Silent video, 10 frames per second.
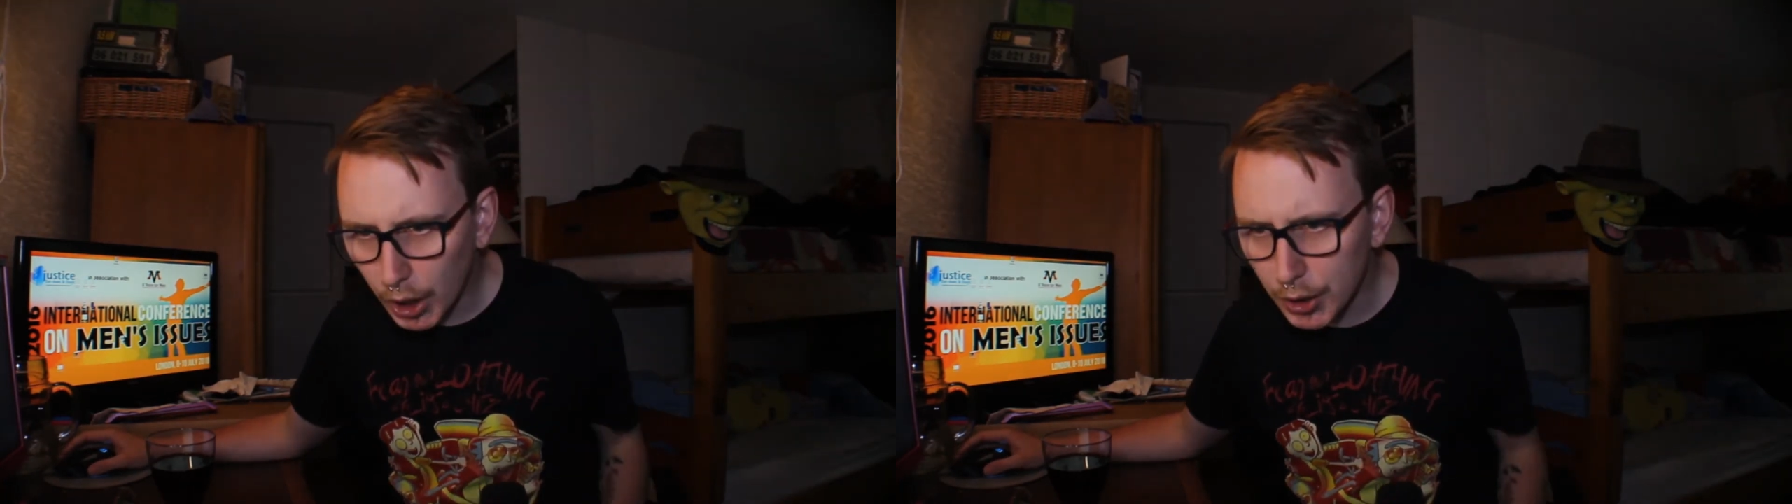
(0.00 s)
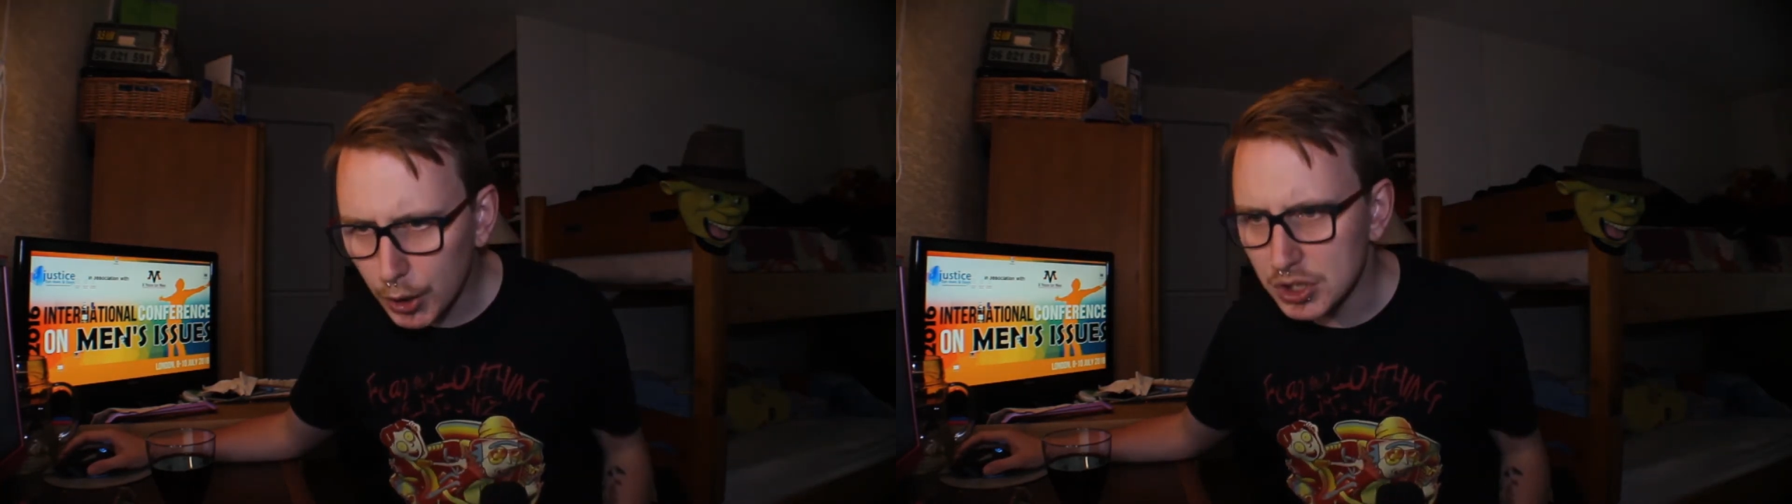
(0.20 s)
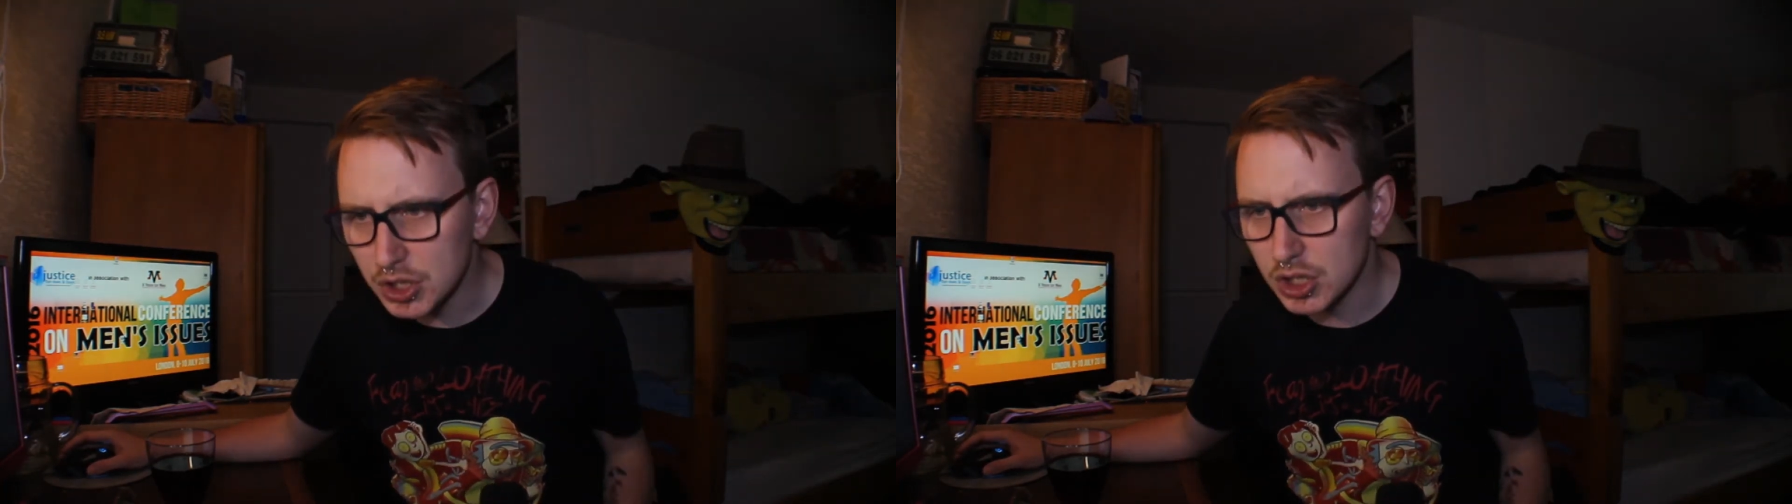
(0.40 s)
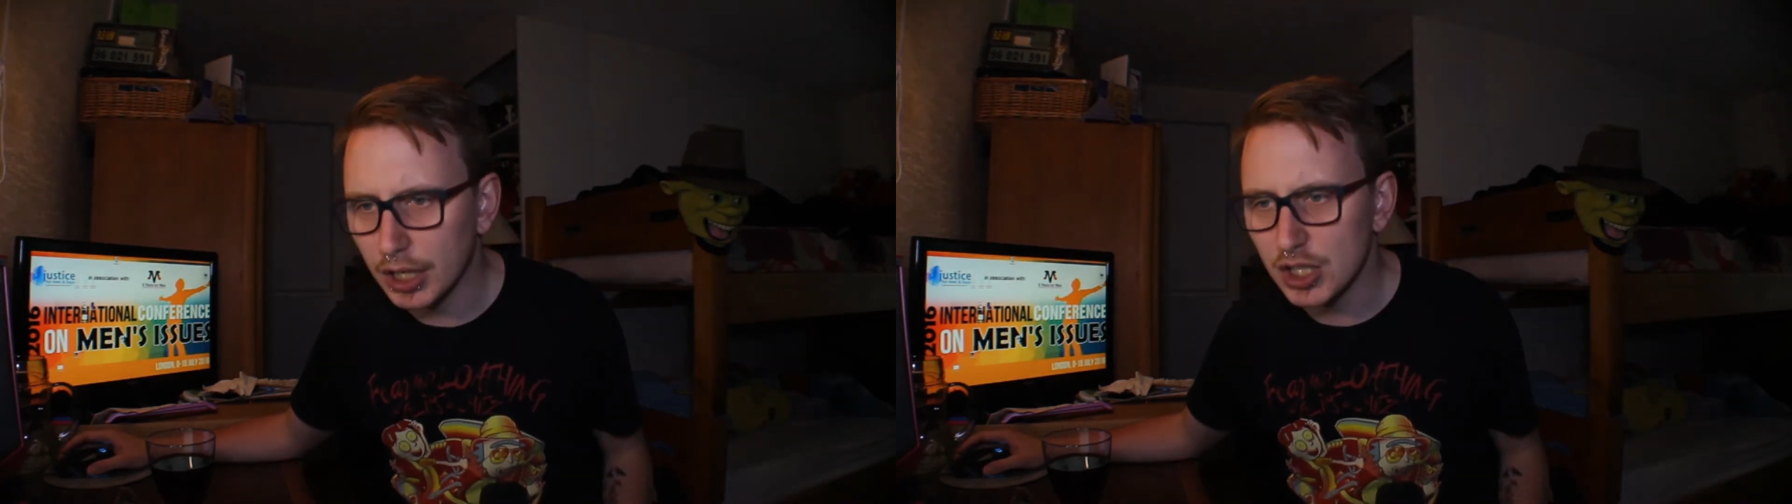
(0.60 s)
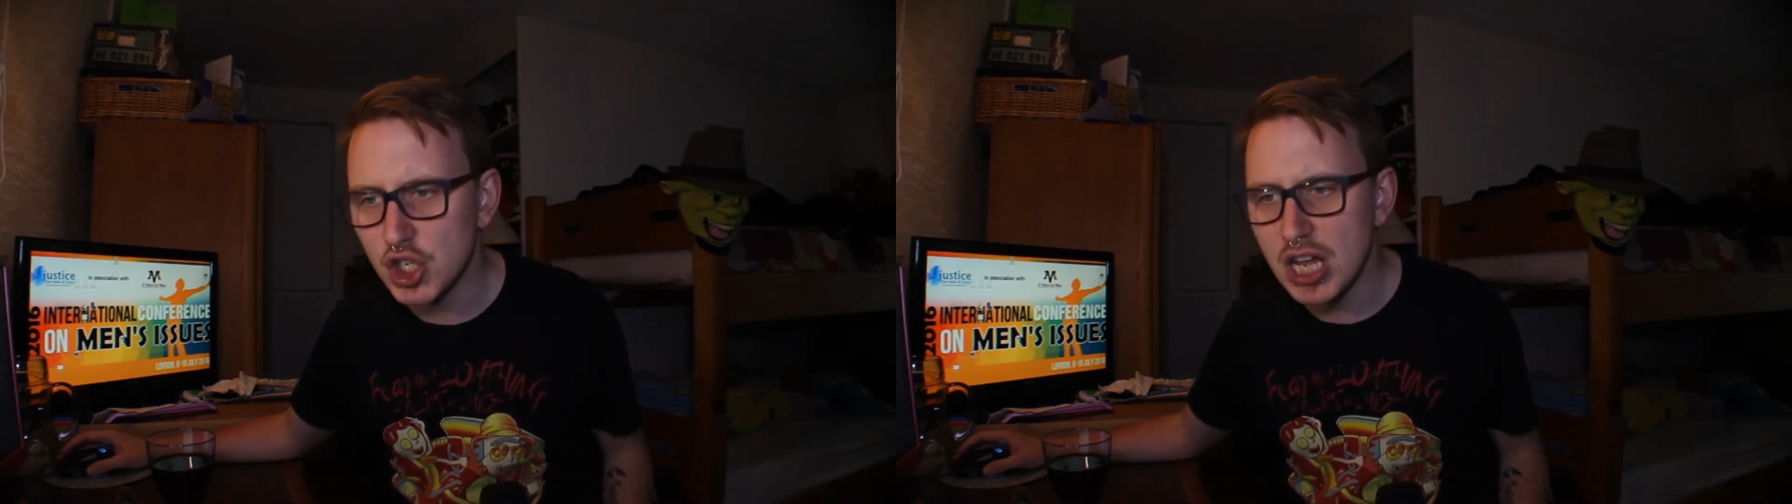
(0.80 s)
notice a slight
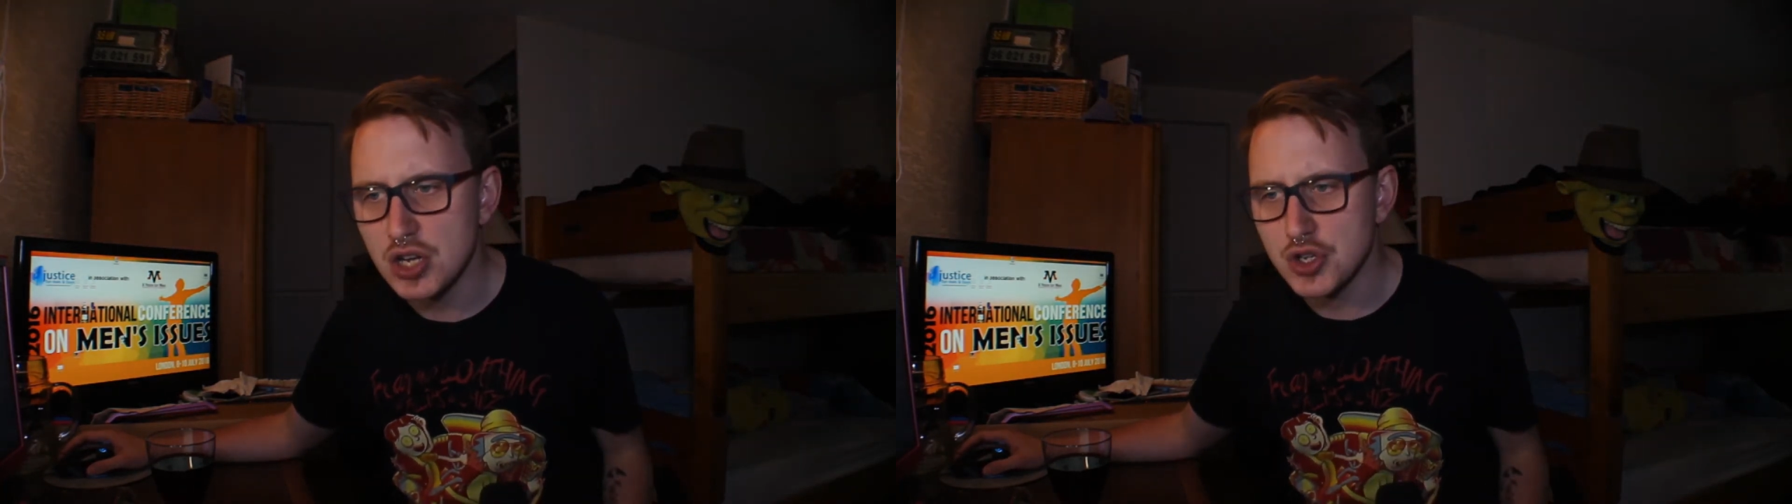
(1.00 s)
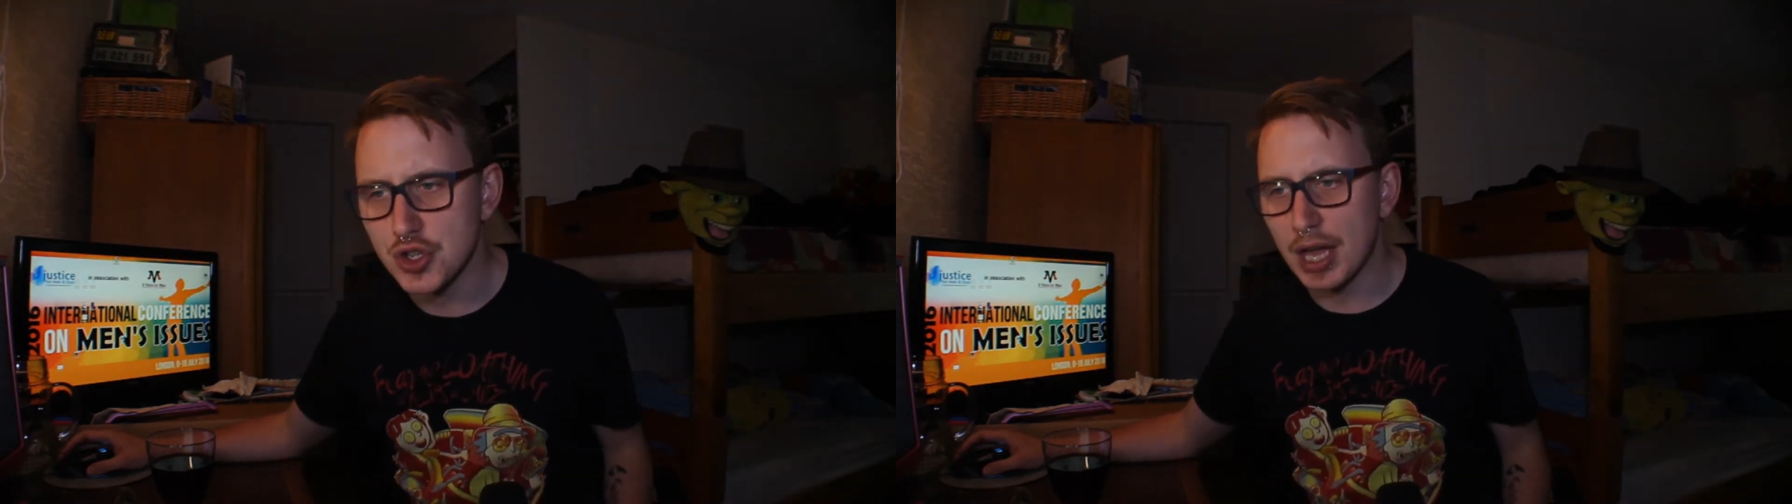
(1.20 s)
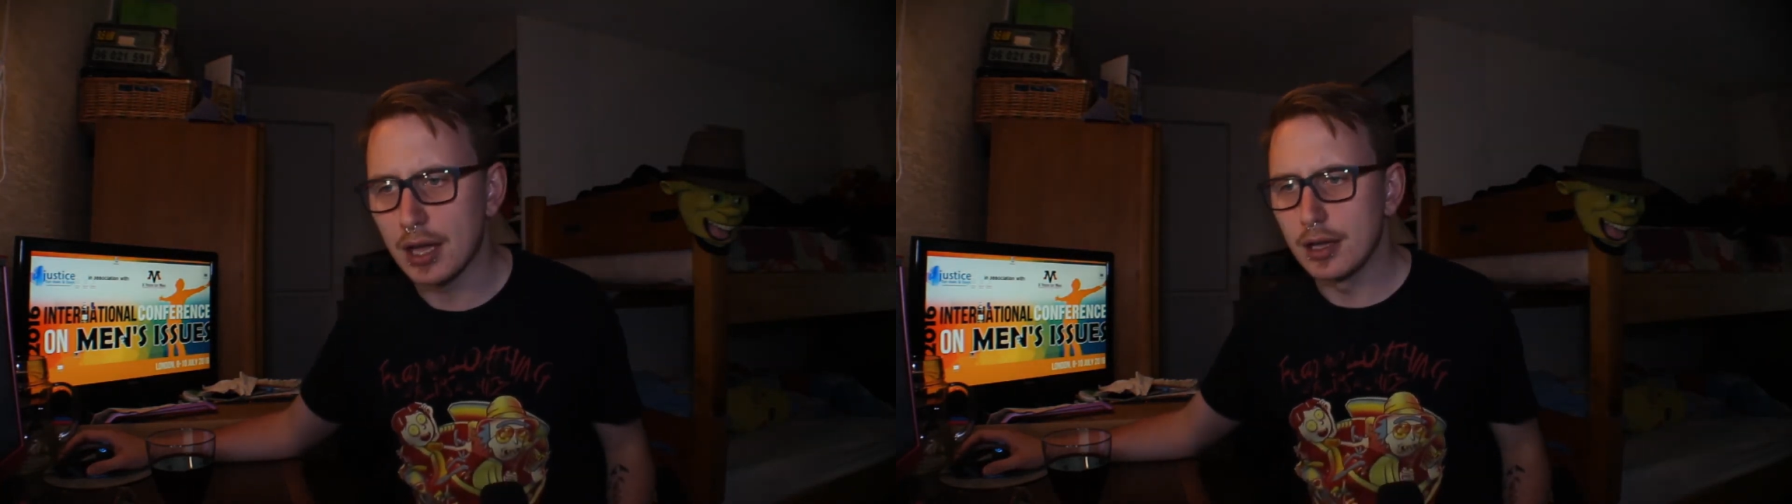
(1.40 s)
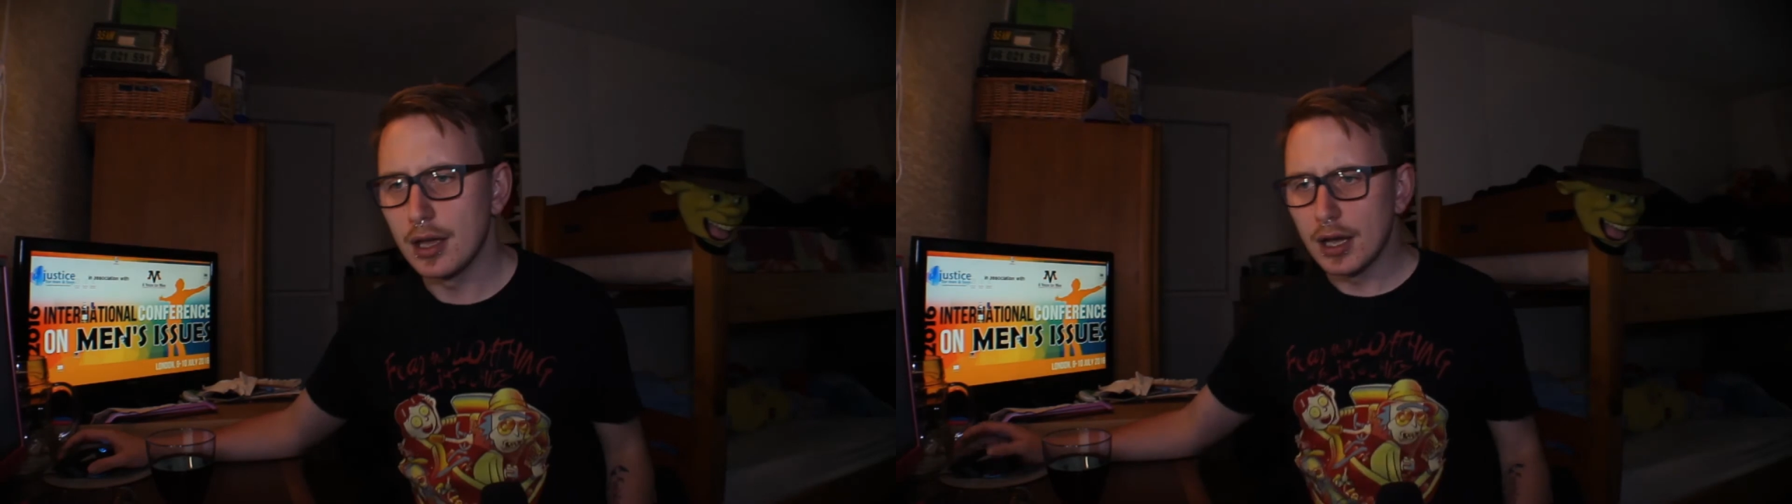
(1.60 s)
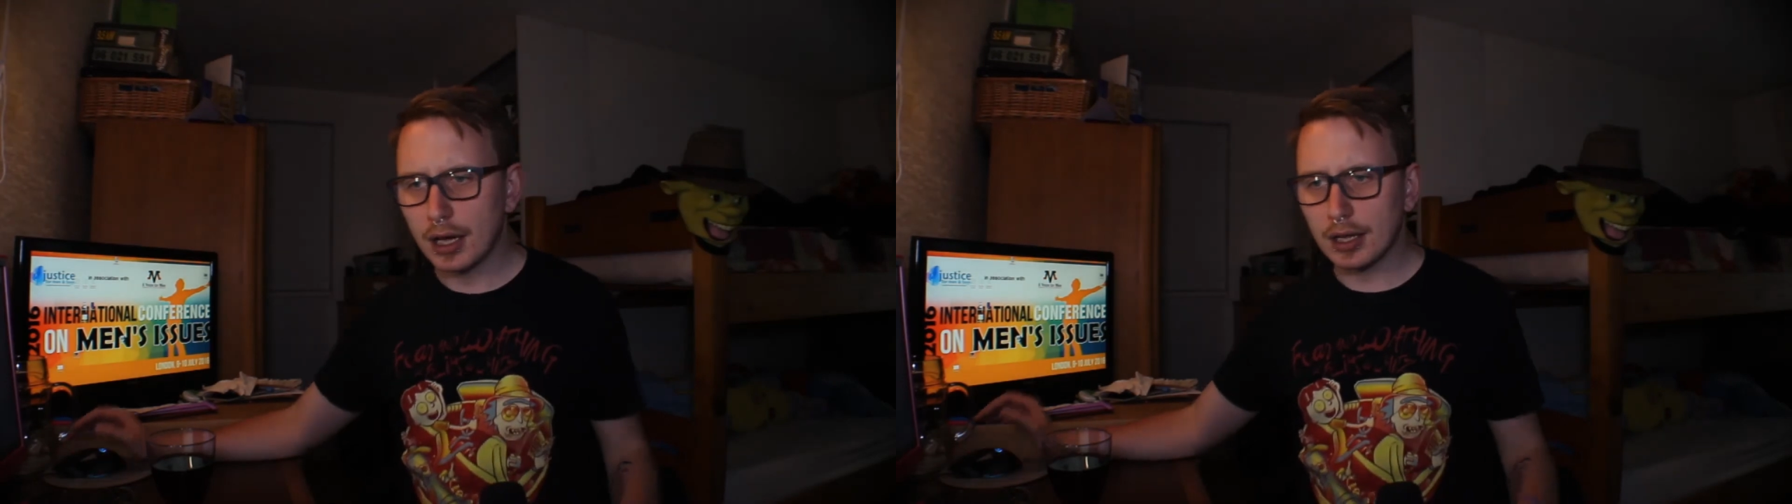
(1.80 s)
change there.
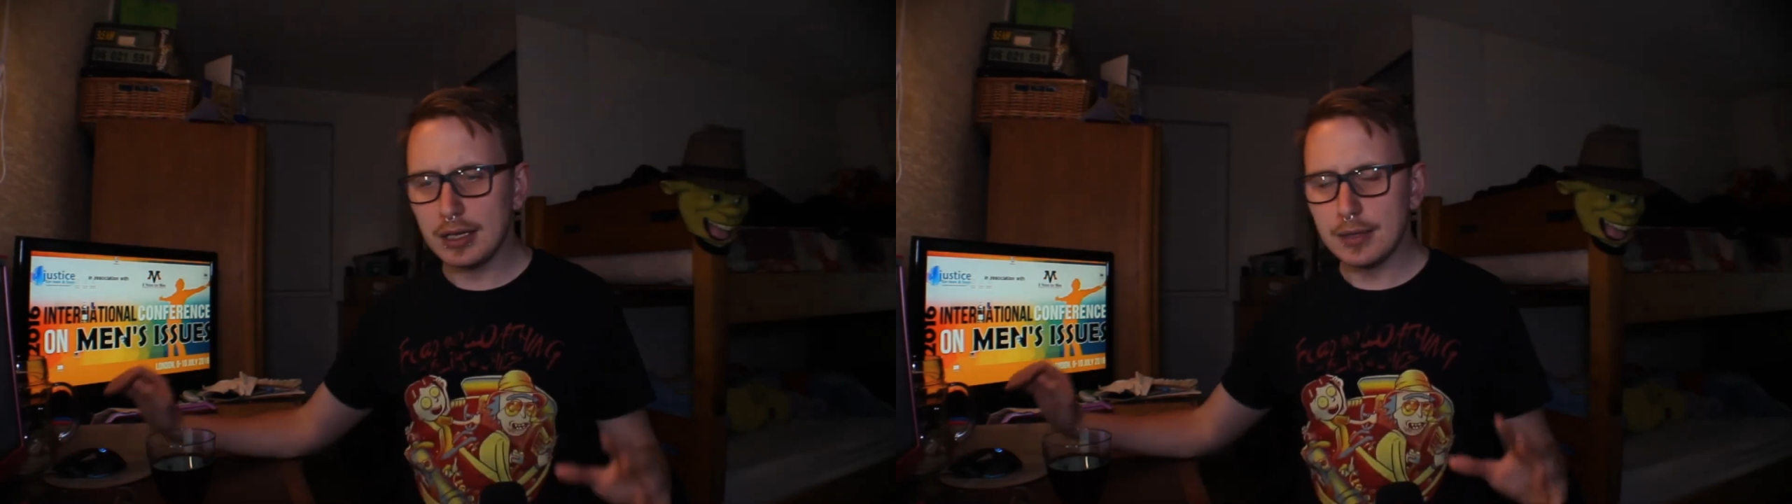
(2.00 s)
How they